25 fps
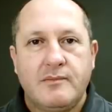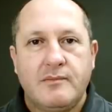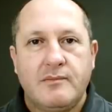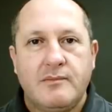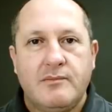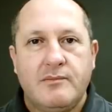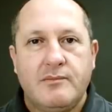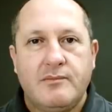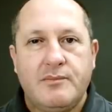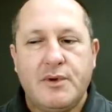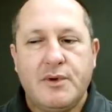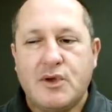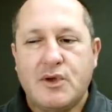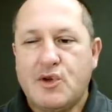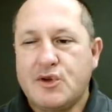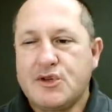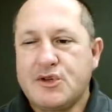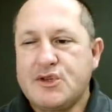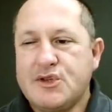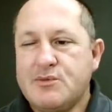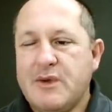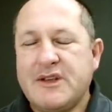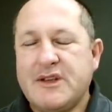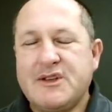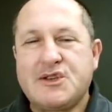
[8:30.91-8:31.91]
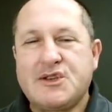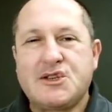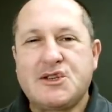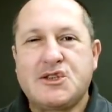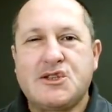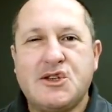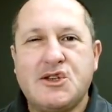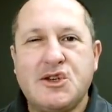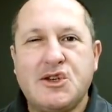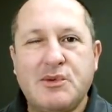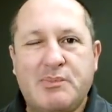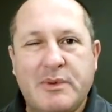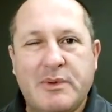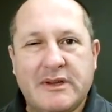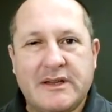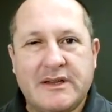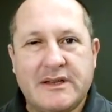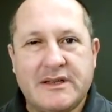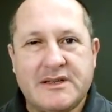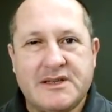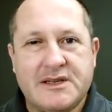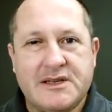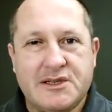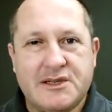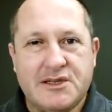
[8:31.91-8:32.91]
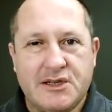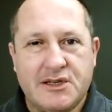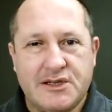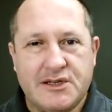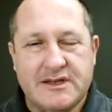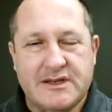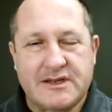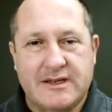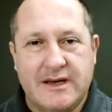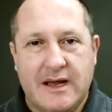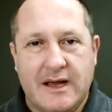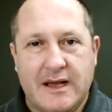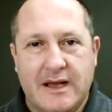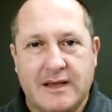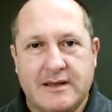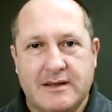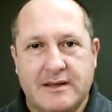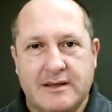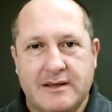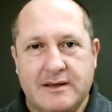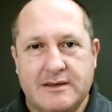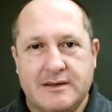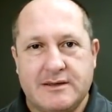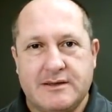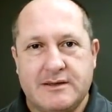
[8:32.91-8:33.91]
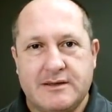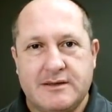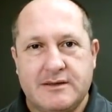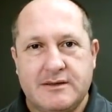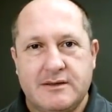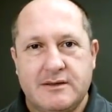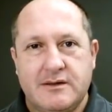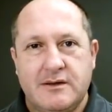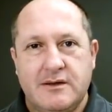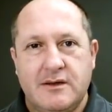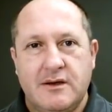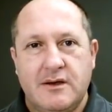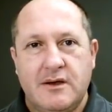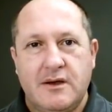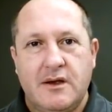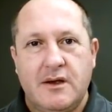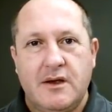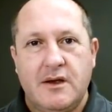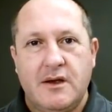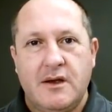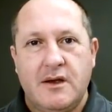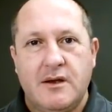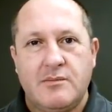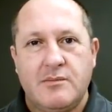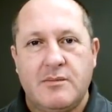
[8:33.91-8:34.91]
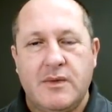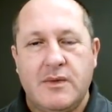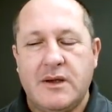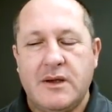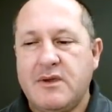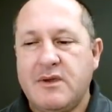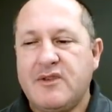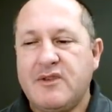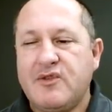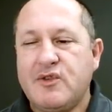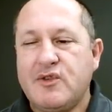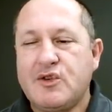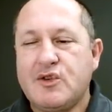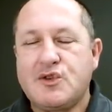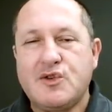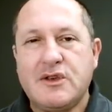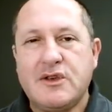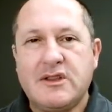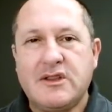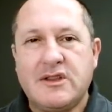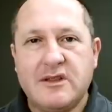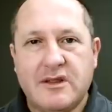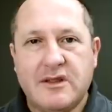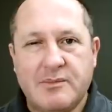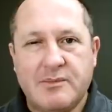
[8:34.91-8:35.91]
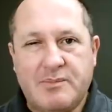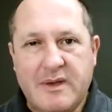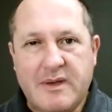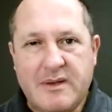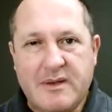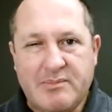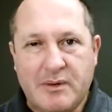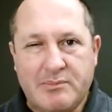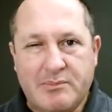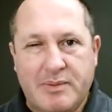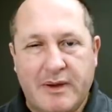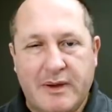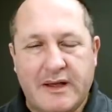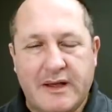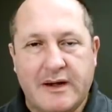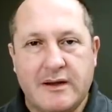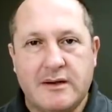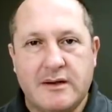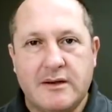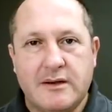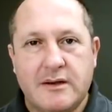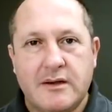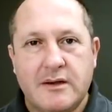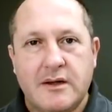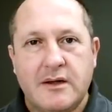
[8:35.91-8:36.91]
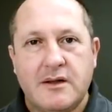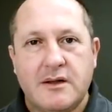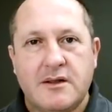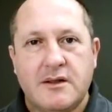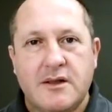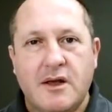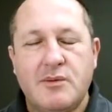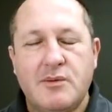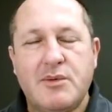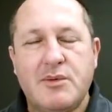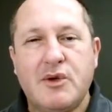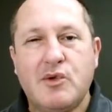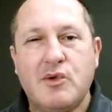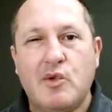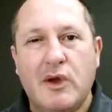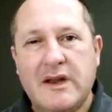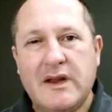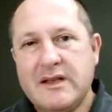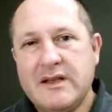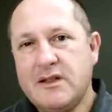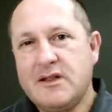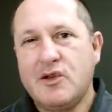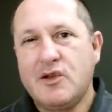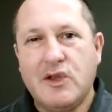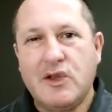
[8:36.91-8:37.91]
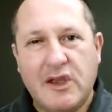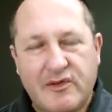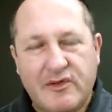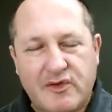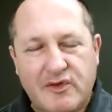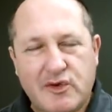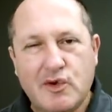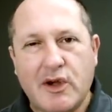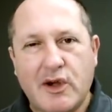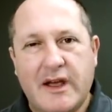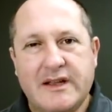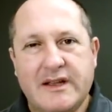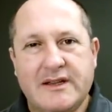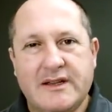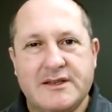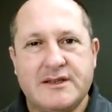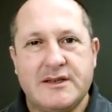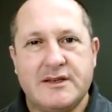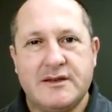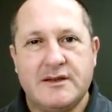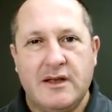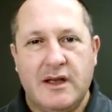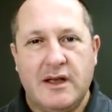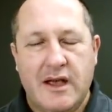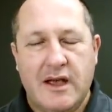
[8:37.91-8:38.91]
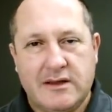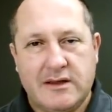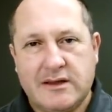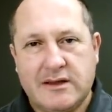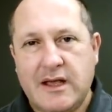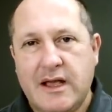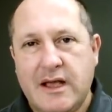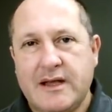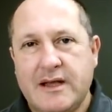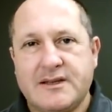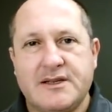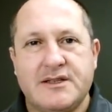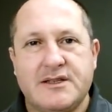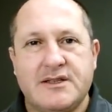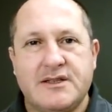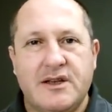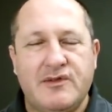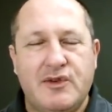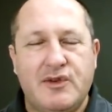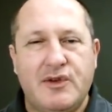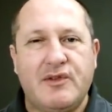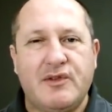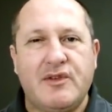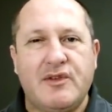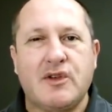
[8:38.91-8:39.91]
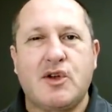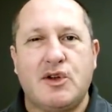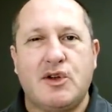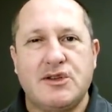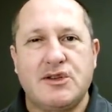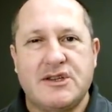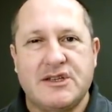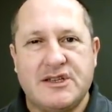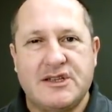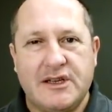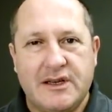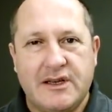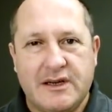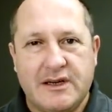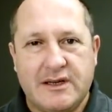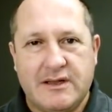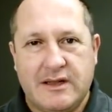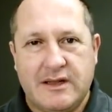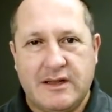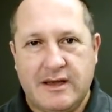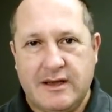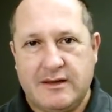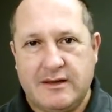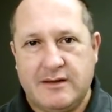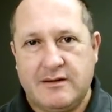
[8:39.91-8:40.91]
Because you make stupid decisions like this. Maybe if you treated the people better, they'll be willing to give you rates and taxes. Have you ever considered that?